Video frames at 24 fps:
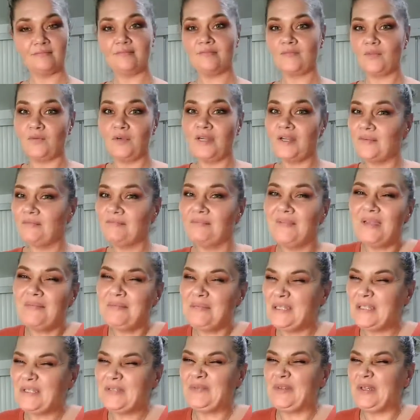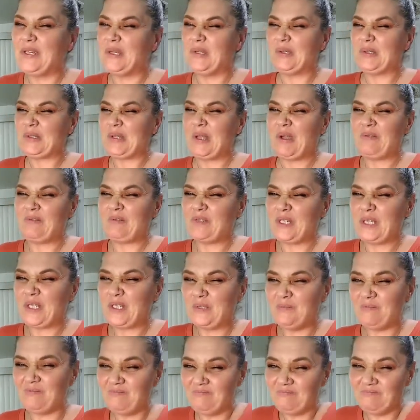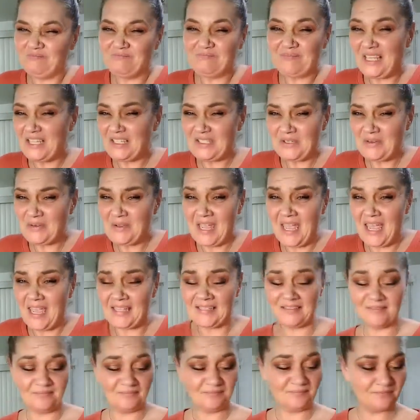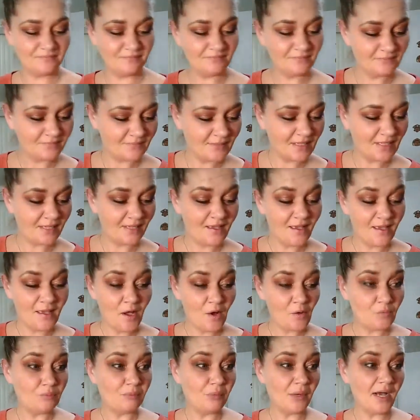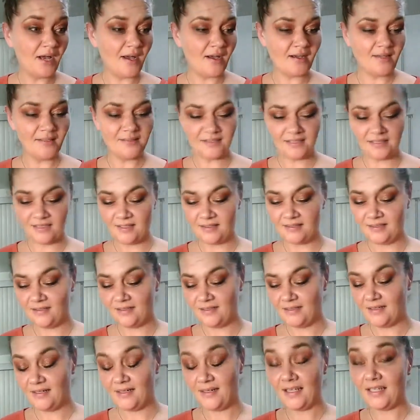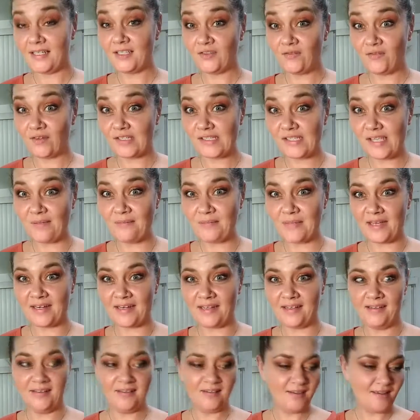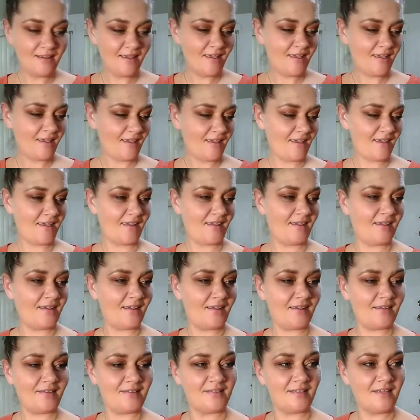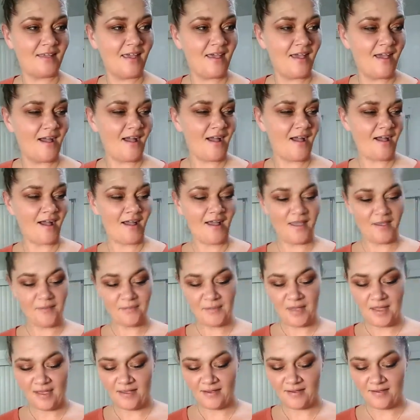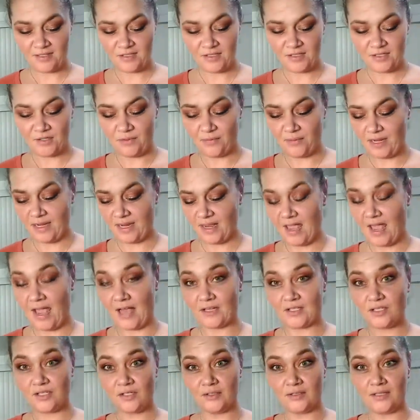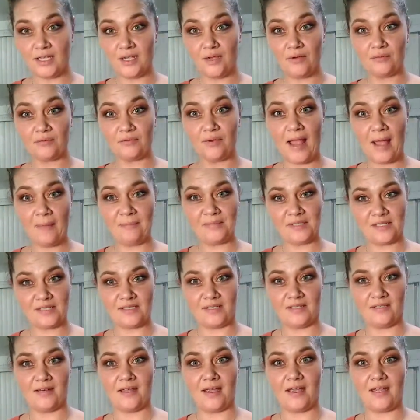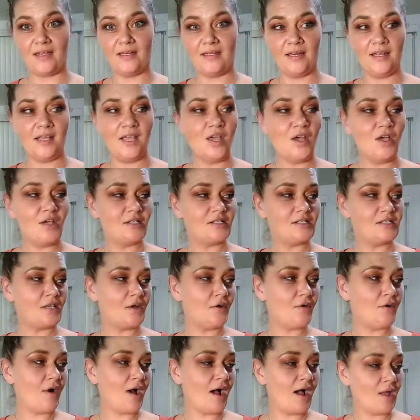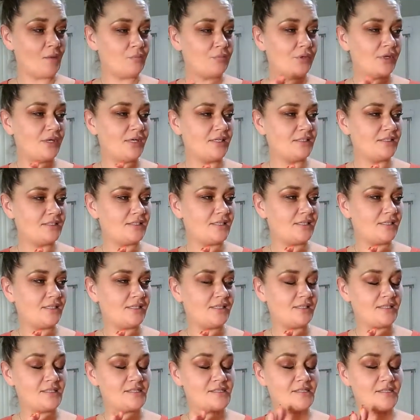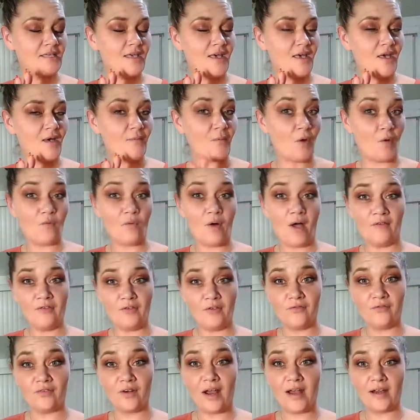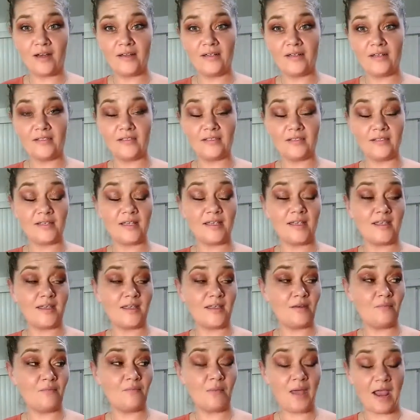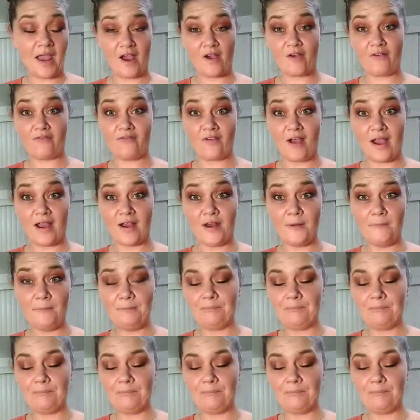Well, maybe this video's not for you. That's okay. But it's for somebody. And I'm doing actually wraps tonight. So I put some waffle fries in my air fryer.